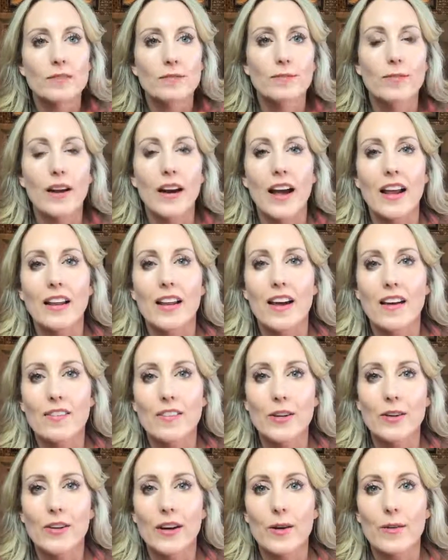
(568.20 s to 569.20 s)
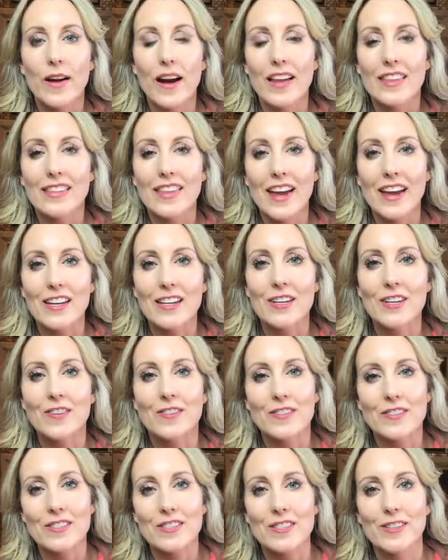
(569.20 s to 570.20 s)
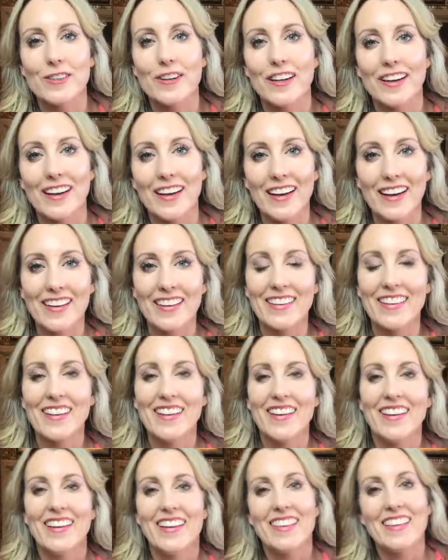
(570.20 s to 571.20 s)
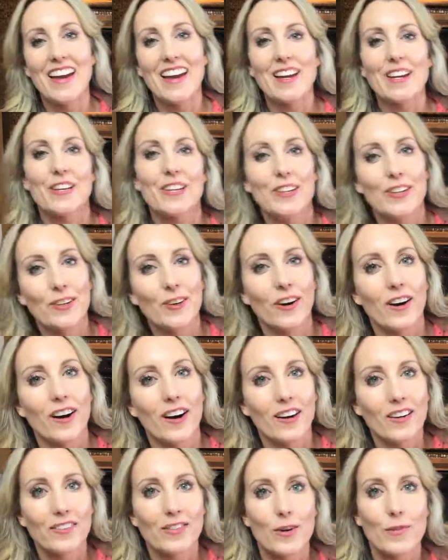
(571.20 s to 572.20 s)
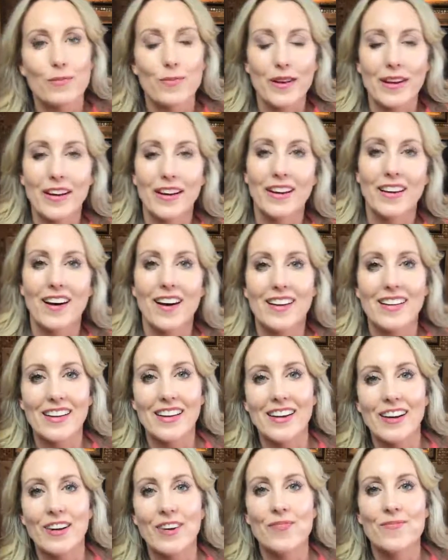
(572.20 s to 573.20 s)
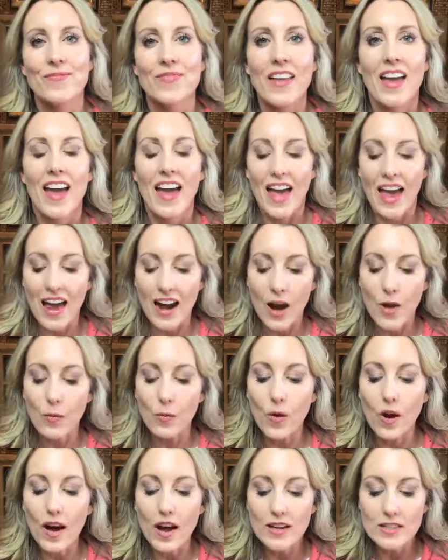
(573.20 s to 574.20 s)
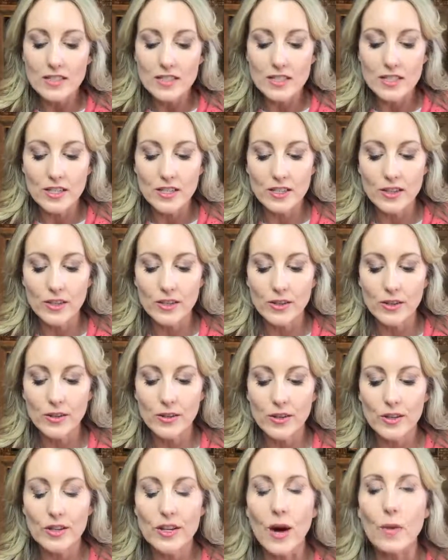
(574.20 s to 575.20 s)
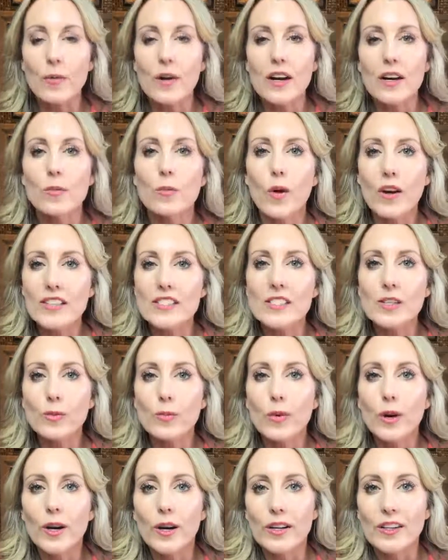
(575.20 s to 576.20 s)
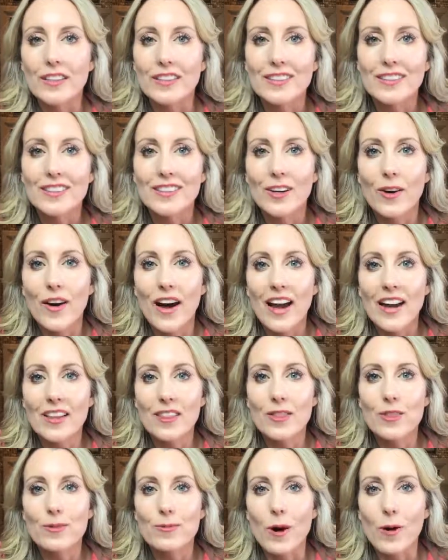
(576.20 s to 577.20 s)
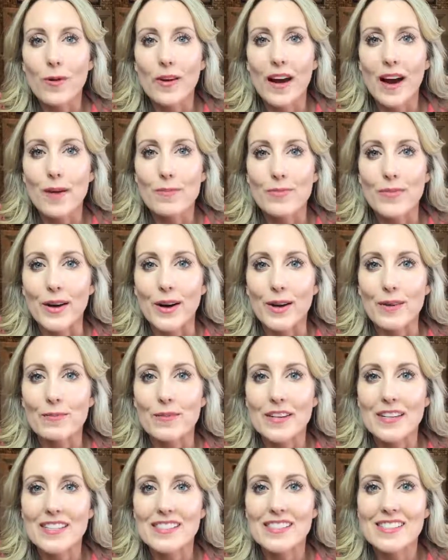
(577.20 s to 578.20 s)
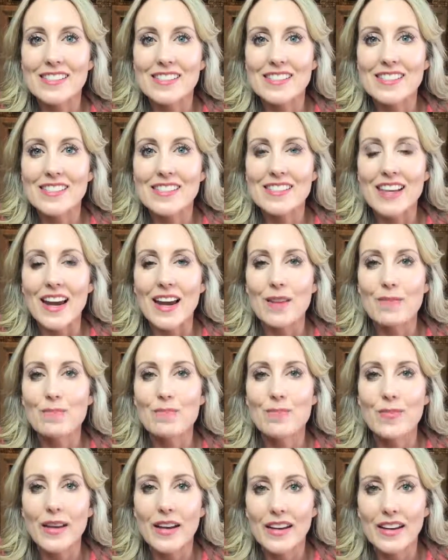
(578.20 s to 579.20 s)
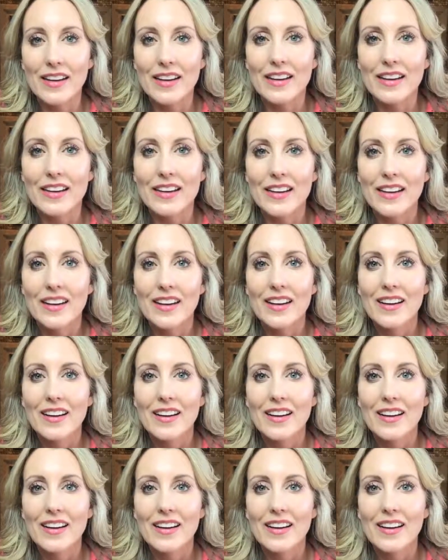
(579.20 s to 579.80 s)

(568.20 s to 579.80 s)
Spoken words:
but I love you anyway. Thank you for tuning in. Thank you all for being on here. And what is your word? Go ahead and throw it up there, because this is a big,